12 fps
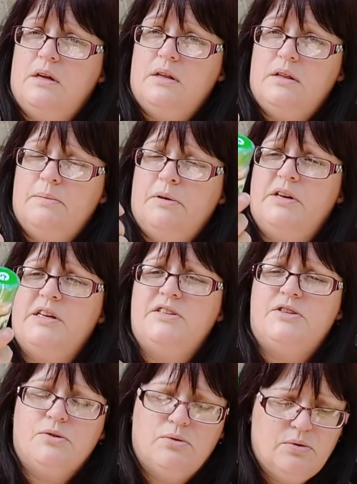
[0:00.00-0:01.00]
the bolognese
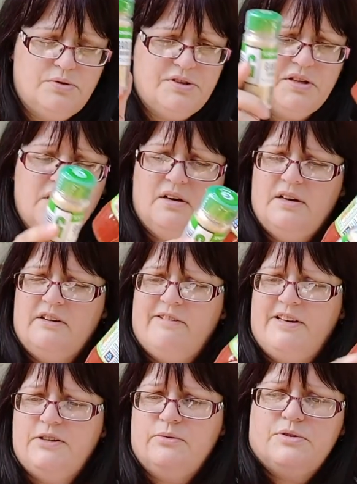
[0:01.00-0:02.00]
sauce, garlic
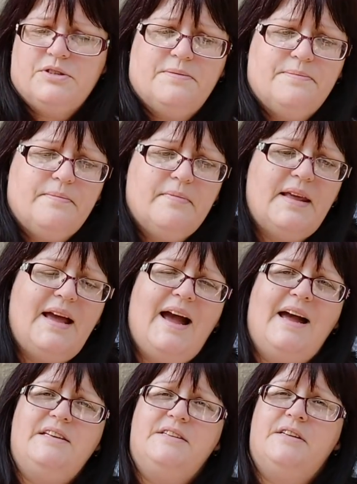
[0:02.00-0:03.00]
granules
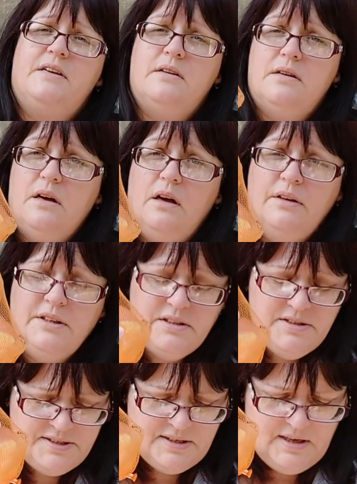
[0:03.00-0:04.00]
and
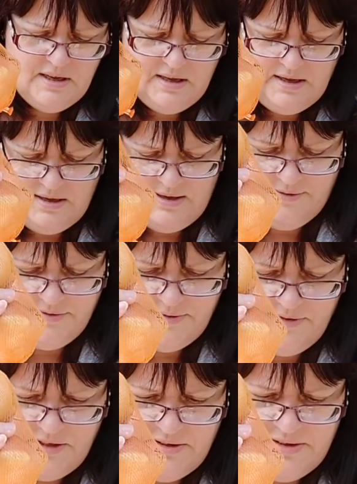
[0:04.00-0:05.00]
onions. You have to have
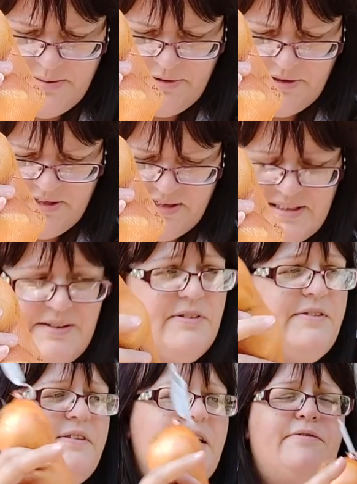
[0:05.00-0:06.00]
onions in a bolognese.
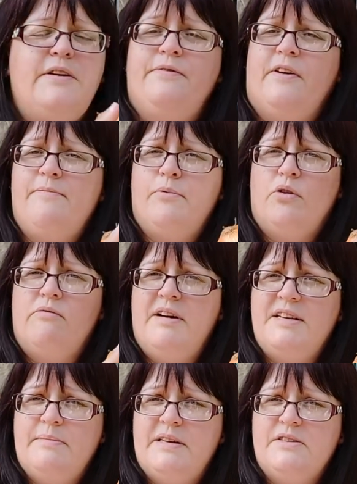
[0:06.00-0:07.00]
Even if I bought a
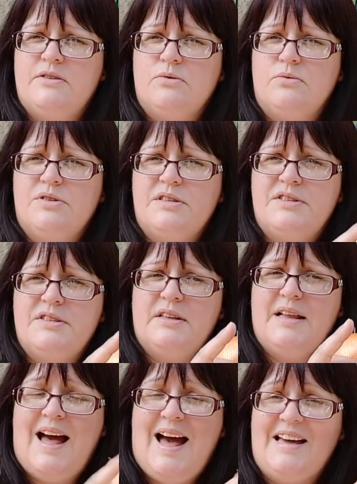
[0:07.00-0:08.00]
ready-made sauce, I
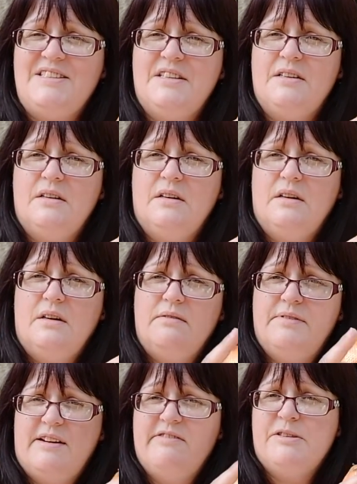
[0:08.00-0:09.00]
still add
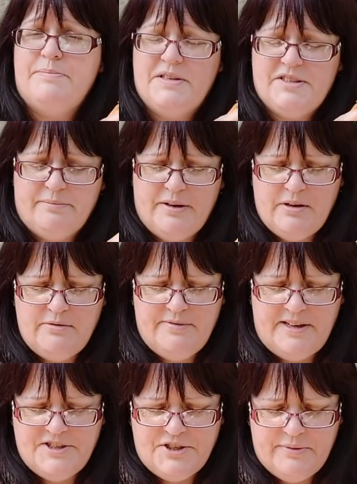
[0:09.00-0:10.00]
various bits of my own
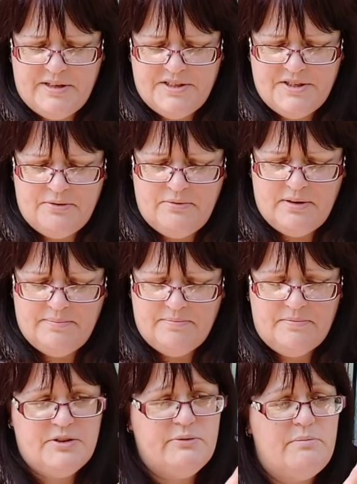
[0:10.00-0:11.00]
veg to it
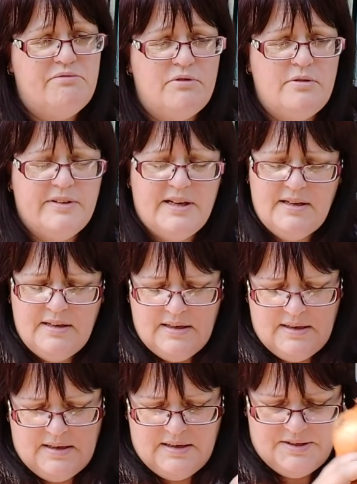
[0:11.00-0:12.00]
to improve it.
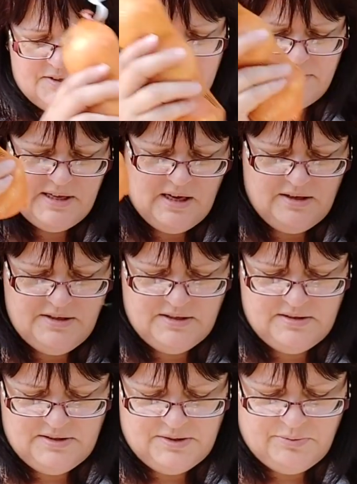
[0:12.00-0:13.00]
So the
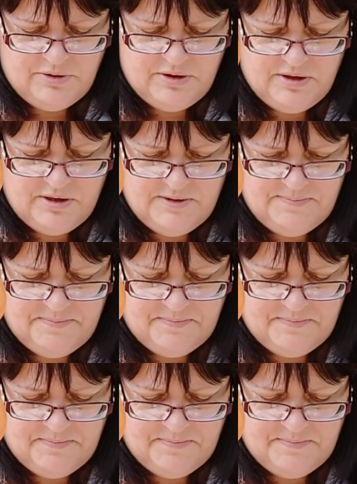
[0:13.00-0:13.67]
onions were